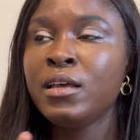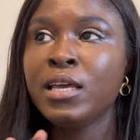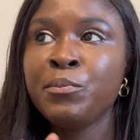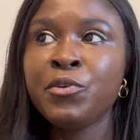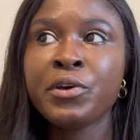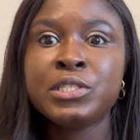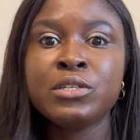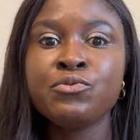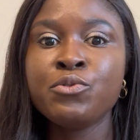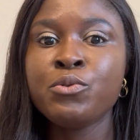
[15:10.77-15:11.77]

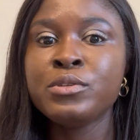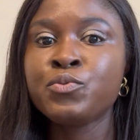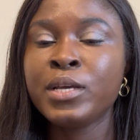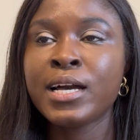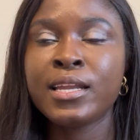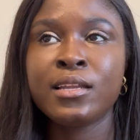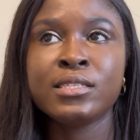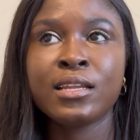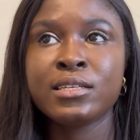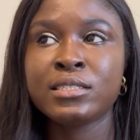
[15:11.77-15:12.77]
immigration rules regarding
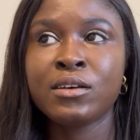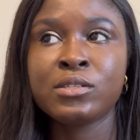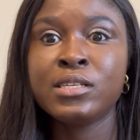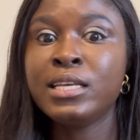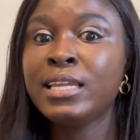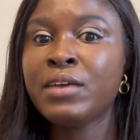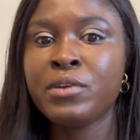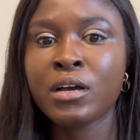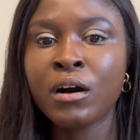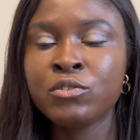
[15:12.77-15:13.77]
international students in every
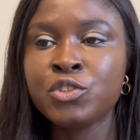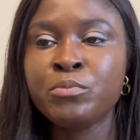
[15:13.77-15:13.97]
country,